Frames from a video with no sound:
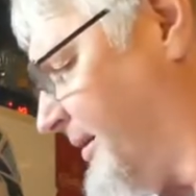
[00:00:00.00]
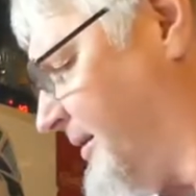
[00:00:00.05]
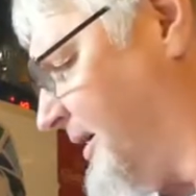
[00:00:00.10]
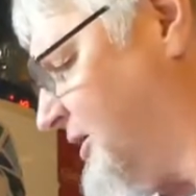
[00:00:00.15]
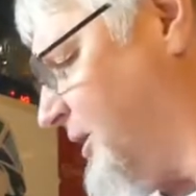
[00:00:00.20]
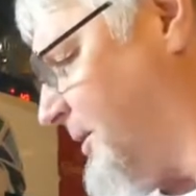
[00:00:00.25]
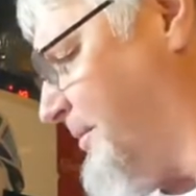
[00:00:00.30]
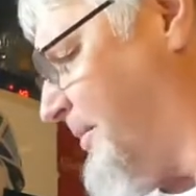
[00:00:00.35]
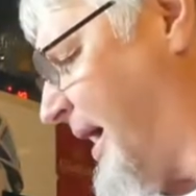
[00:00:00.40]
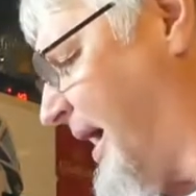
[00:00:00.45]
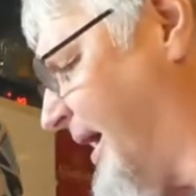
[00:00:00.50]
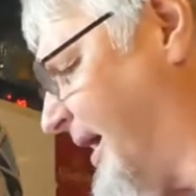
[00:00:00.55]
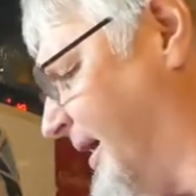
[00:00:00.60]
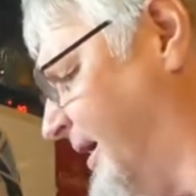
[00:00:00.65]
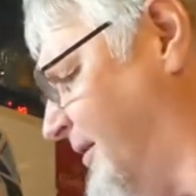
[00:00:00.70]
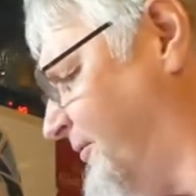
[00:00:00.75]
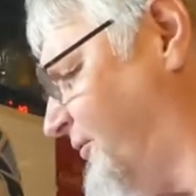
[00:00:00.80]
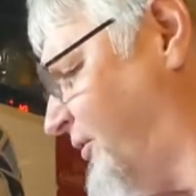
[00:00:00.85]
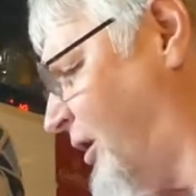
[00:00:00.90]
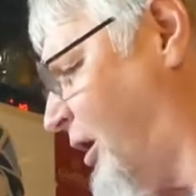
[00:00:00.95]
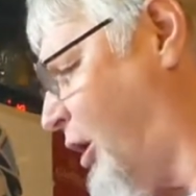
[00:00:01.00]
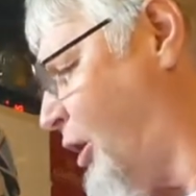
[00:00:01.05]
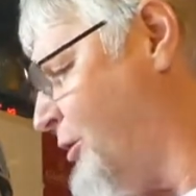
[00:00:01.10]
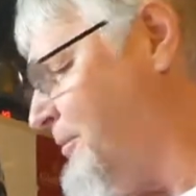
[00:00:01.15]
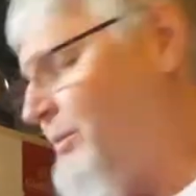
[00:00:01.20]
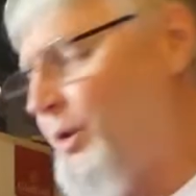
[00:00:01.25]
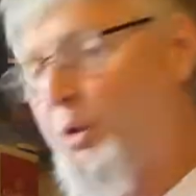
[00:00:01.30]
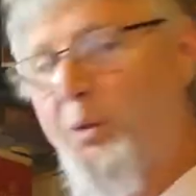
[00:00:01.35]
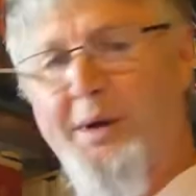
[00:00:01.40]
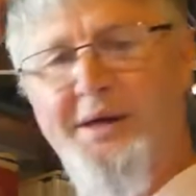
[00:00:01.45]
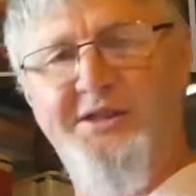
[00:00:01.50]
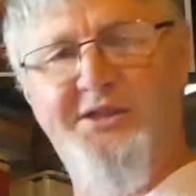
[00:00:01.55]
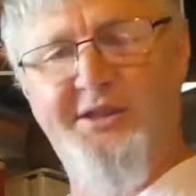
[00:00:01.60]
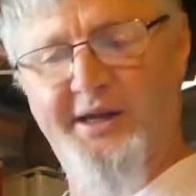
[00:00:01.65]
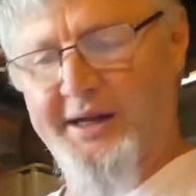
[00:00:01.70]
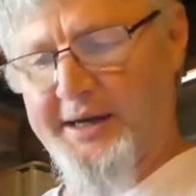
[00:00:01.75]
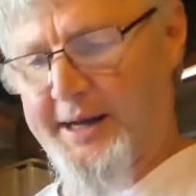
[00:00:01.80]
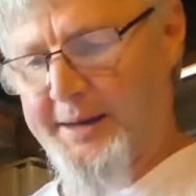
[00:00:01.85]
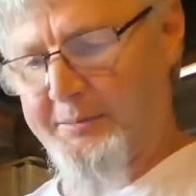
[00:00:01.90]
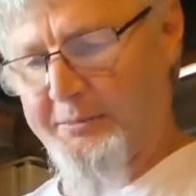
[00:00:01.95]
That's about it for Homebrew
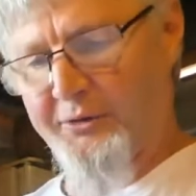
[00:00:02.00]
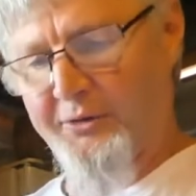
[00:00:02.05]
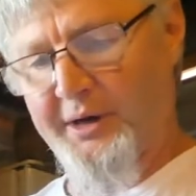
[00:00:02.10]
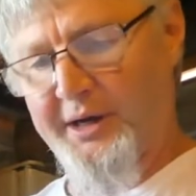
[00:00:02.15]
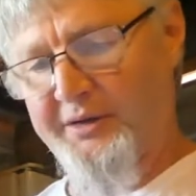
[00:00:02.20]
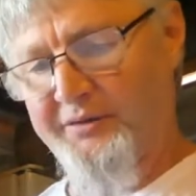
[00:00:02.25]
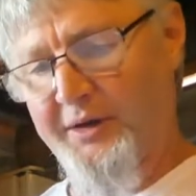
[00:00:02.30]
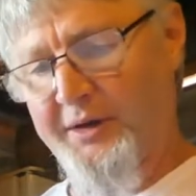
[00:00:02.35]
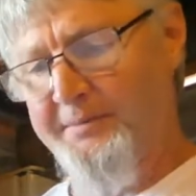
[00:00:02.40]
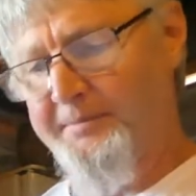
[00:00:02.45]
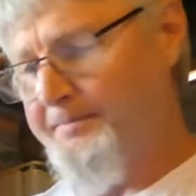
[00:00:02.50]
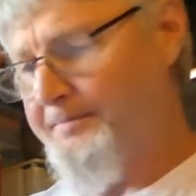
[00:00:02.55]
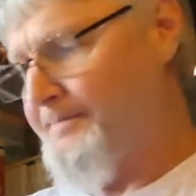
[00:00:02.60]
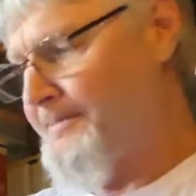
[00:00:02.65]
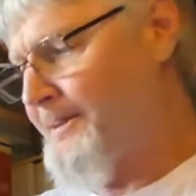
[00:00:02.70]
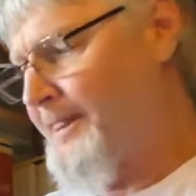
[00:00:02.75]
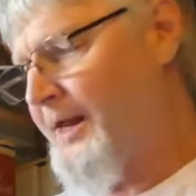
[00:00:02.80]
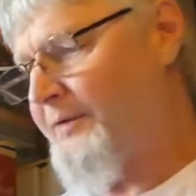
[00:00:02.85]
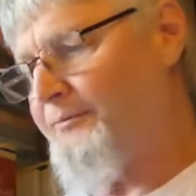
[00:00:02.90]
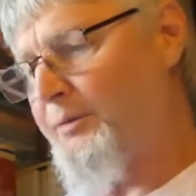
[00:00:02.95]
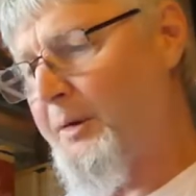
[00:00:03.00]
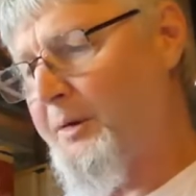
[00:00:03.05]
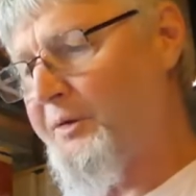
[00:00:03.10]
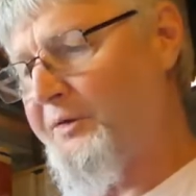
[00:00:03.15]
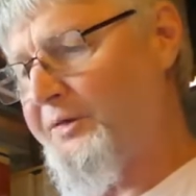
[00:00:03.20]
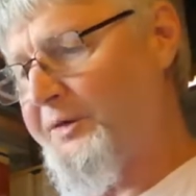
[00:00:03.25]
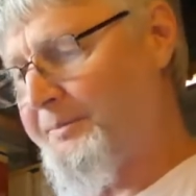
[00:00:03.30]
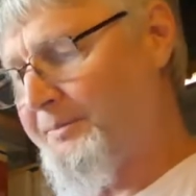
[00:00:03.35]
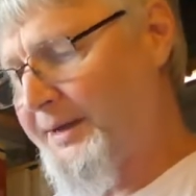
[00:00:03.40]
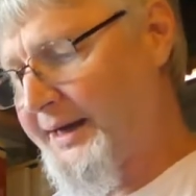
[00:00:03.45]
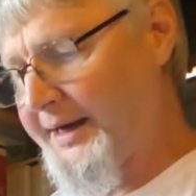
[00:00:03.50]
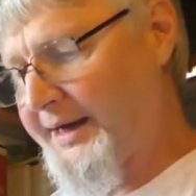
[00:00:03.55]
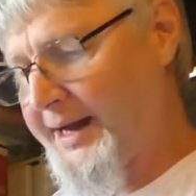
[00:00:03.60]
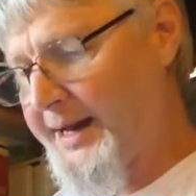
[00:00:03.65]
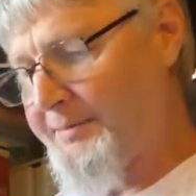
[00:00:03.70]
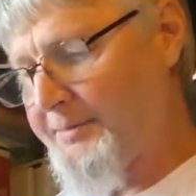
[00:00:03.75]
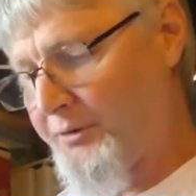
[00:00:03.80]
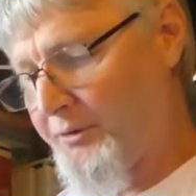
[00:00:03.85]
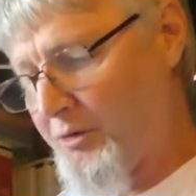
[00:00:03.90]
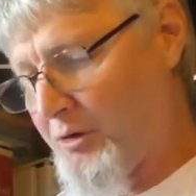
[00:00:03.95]
Wednesday number 11. I've probably got the bloody
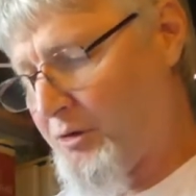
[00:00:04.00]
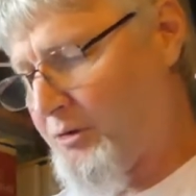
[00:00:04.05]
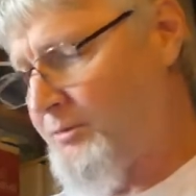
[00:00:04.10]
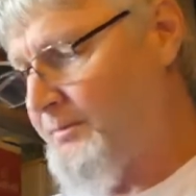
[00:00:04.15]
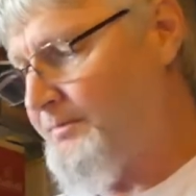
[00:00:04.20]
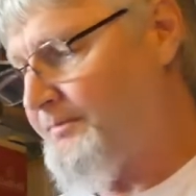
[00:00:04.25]
number wrong.